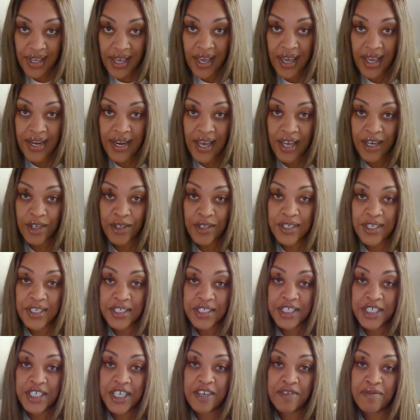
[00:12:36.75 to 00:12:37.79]
And not only
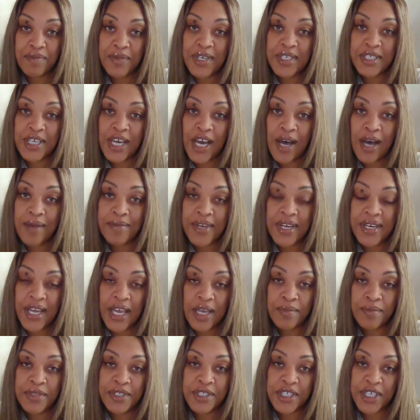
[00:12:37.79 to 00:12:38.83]
did she give me a job that
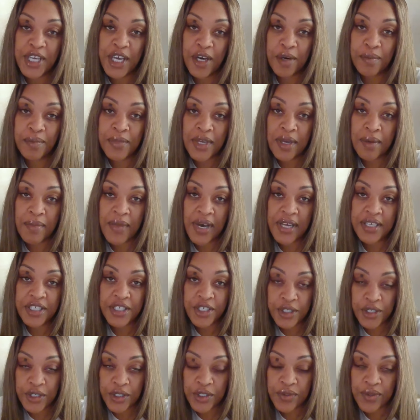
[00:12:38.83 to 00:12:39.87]
day, but she helped me and my
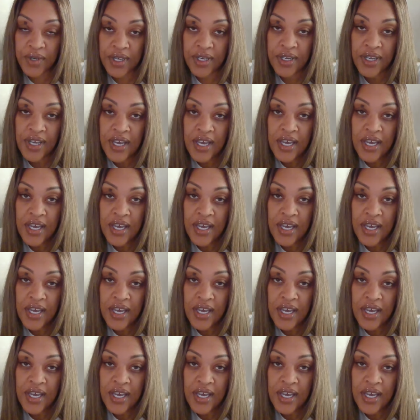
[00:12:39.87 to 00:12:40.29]
children